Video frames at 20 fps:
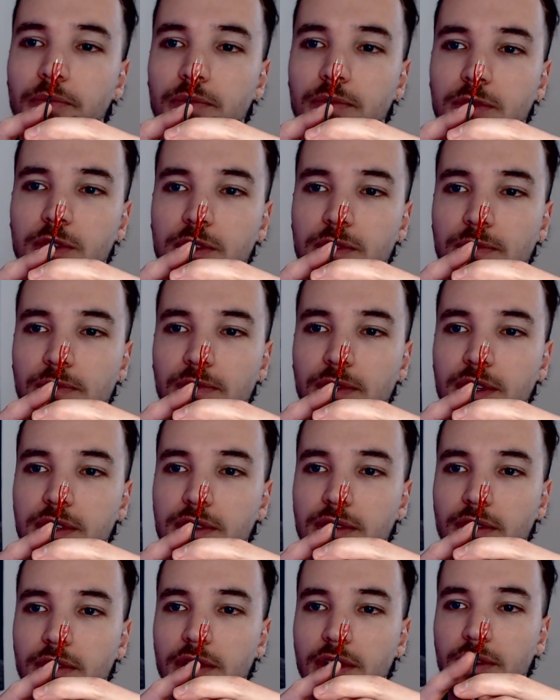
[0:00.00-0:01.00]
just fixed
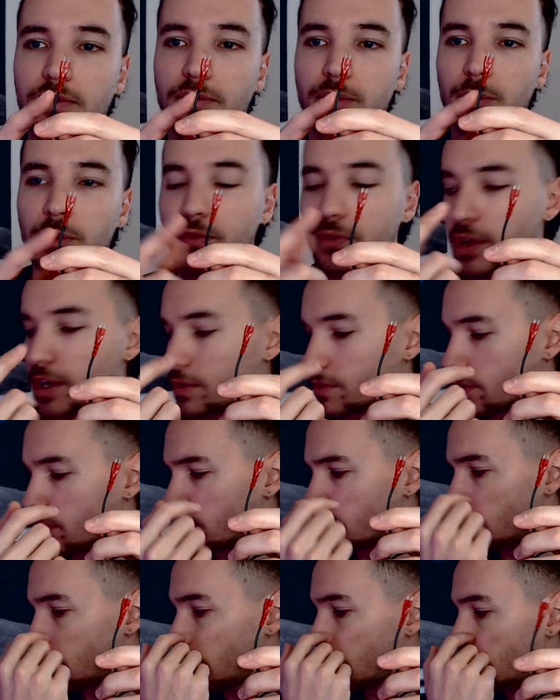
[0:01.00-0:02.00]
on there from the
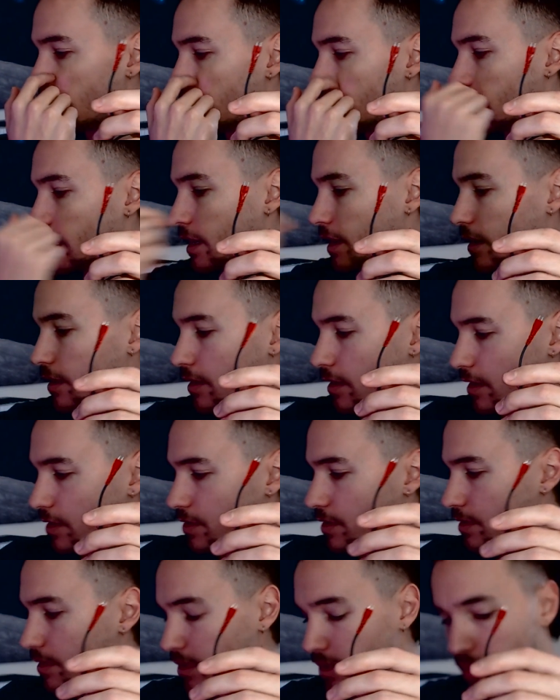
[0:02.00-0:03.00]
factory, and I
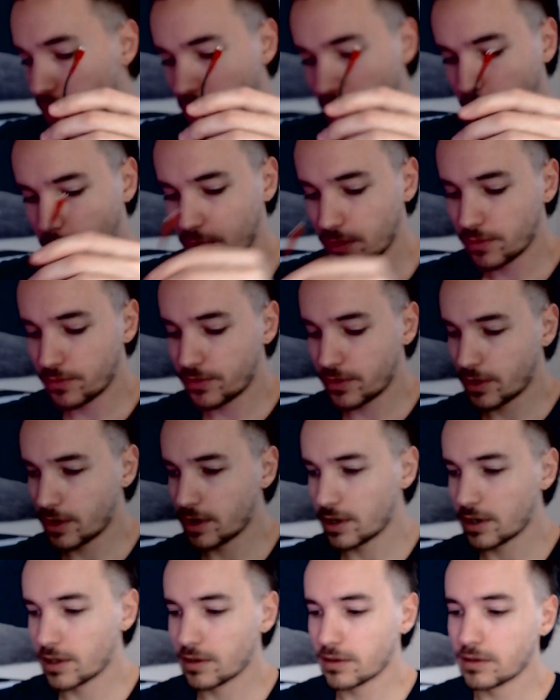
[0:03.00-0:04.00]
actually happened to
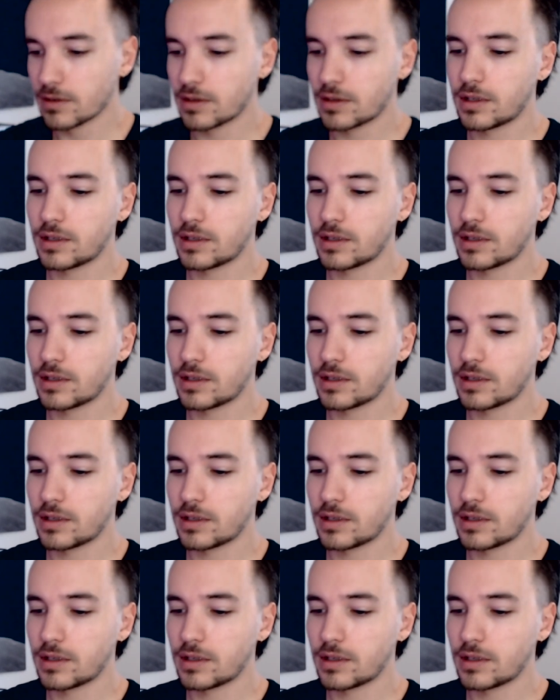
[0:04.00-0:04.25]
find